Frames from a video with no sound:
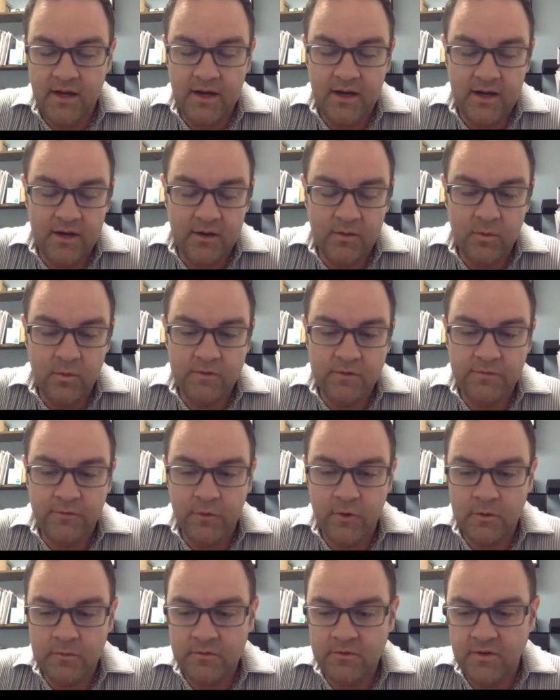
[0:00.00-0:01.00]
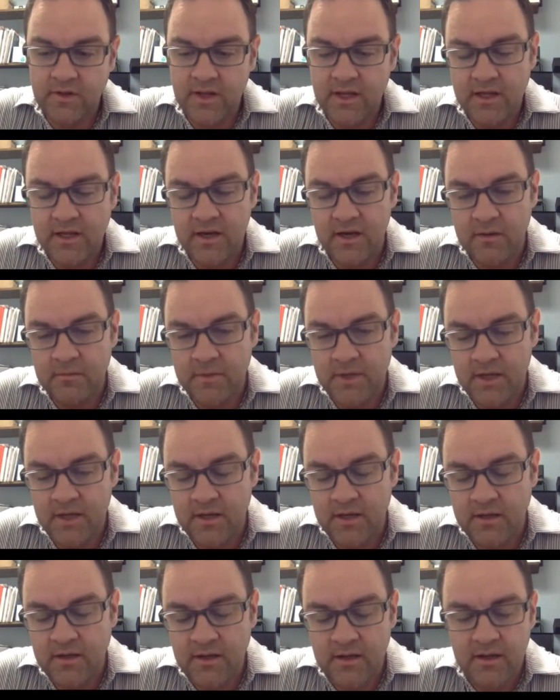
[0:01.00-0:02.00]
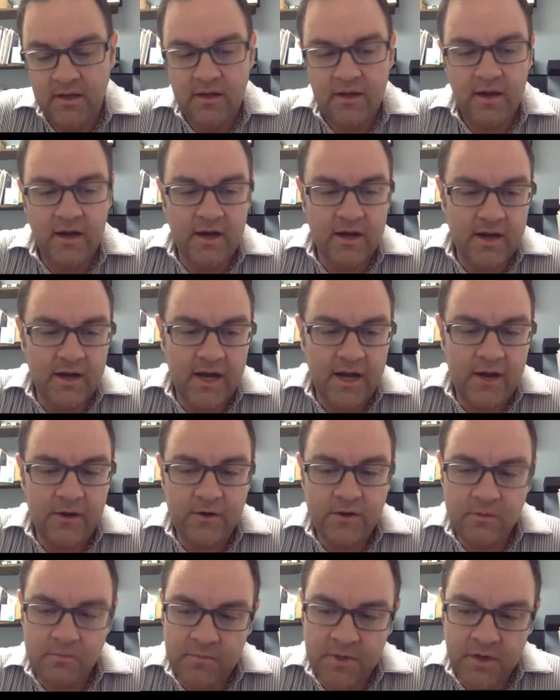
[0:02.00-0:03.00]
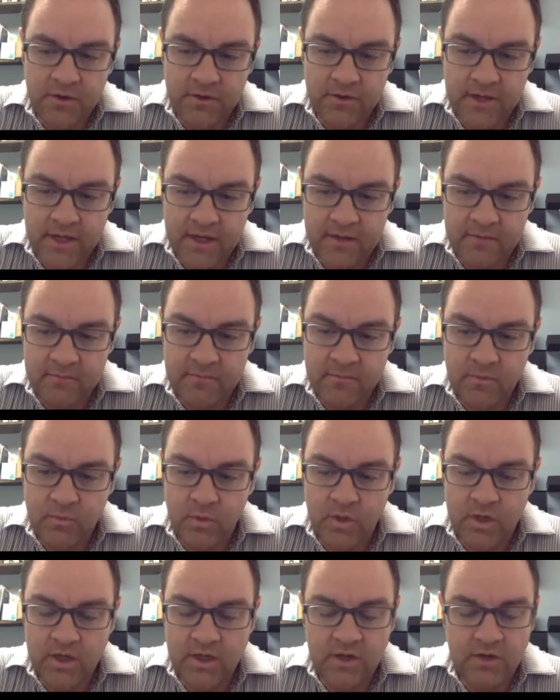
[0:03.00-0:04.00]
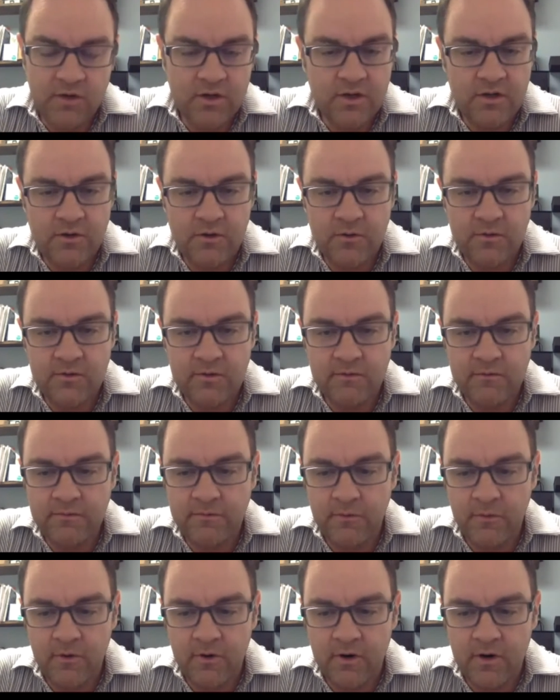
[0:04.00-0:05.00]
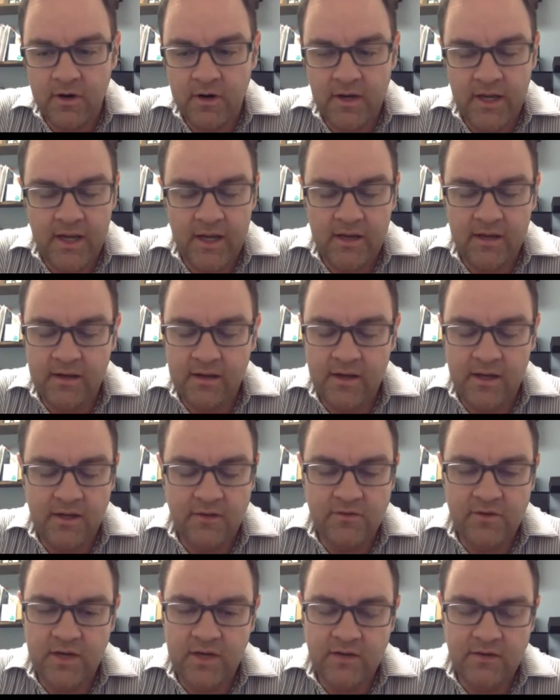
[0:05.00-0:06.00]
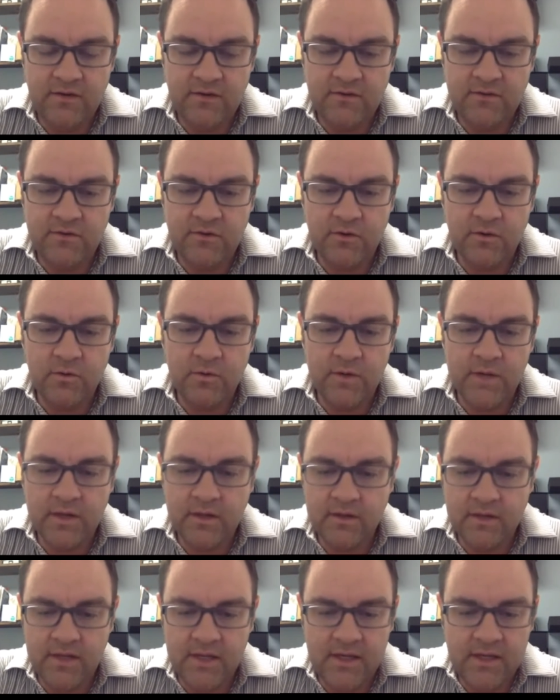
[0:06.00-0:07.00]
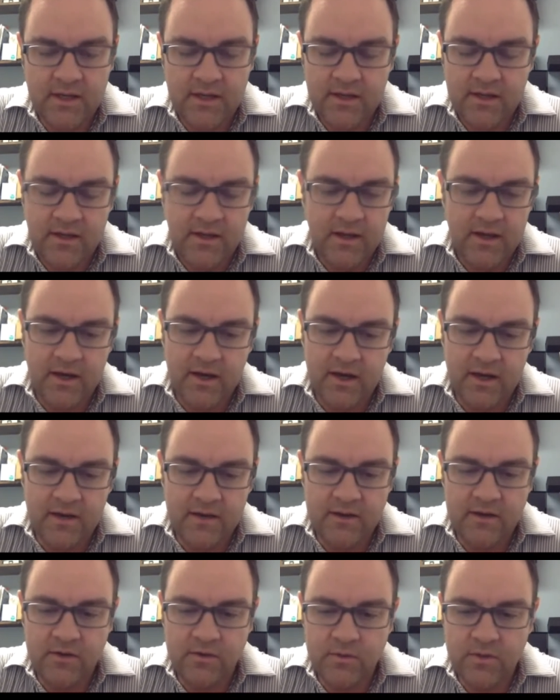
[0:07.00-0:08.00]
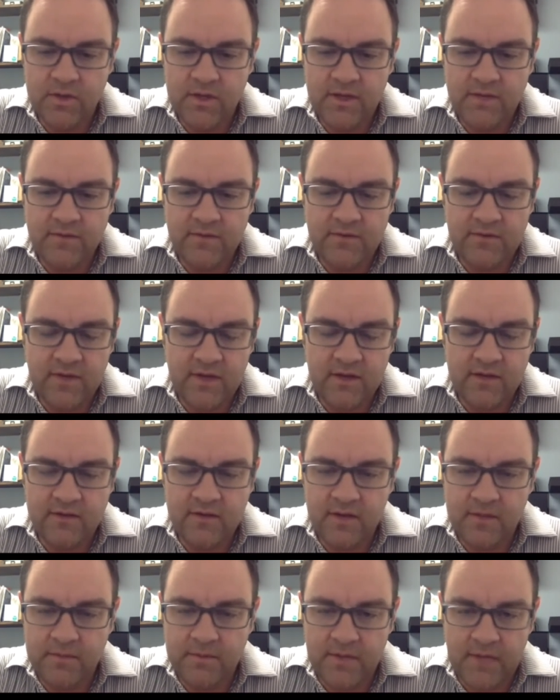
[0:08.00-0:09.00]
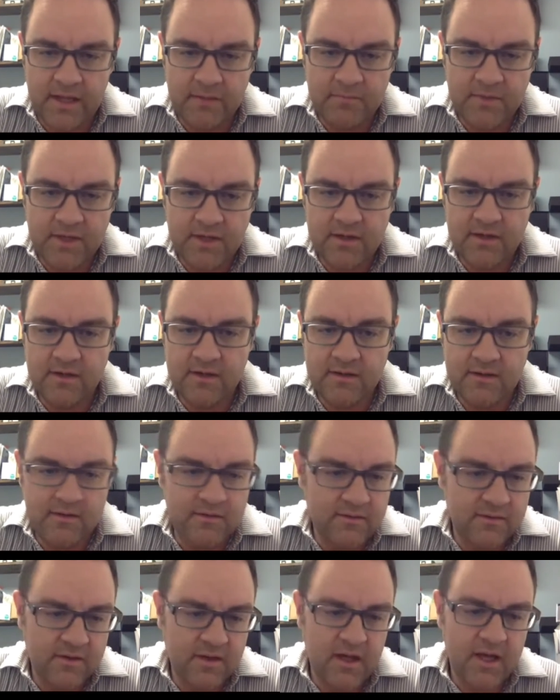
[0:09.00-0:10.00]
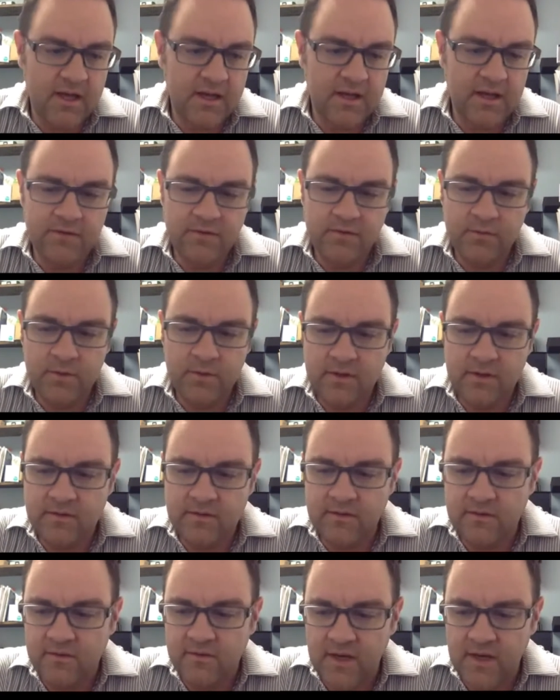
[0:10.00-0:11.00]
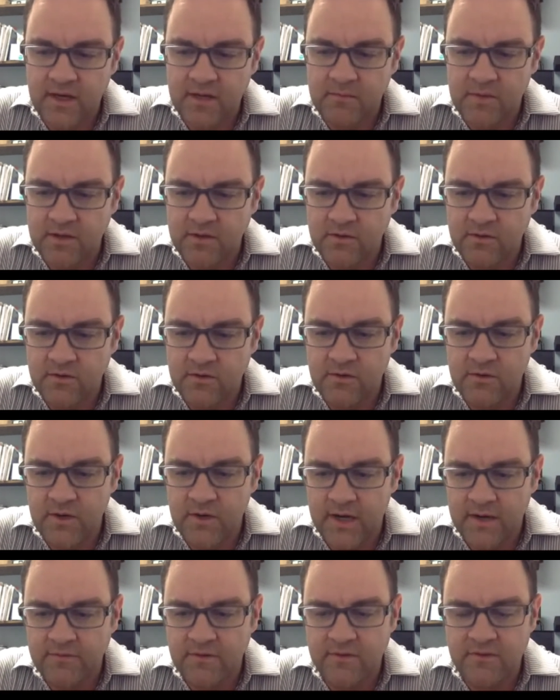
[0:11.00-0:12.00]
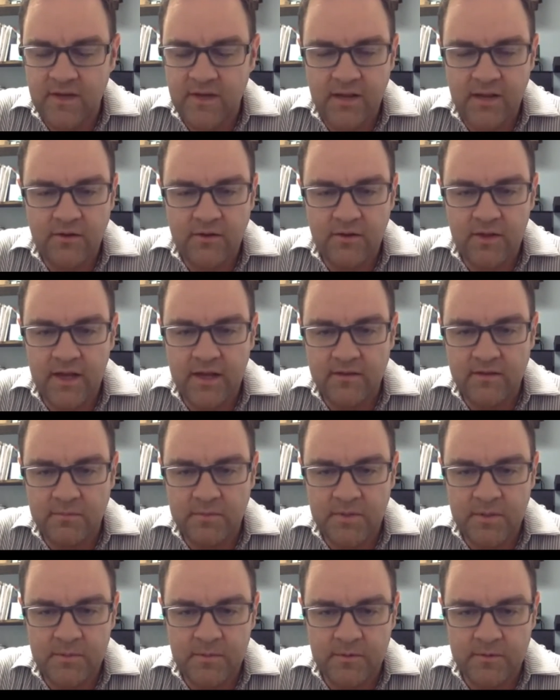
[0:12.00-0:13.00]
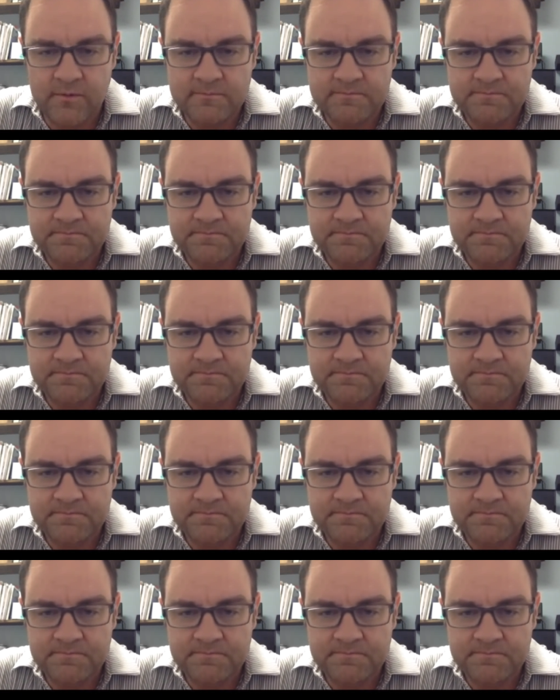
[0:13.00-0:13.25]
what forms do they come in, how do you mill them, what you can use them for. And it changes so quickly that you really have to stay on top of that, because not everyone is the same, and you do have to tailor that to people.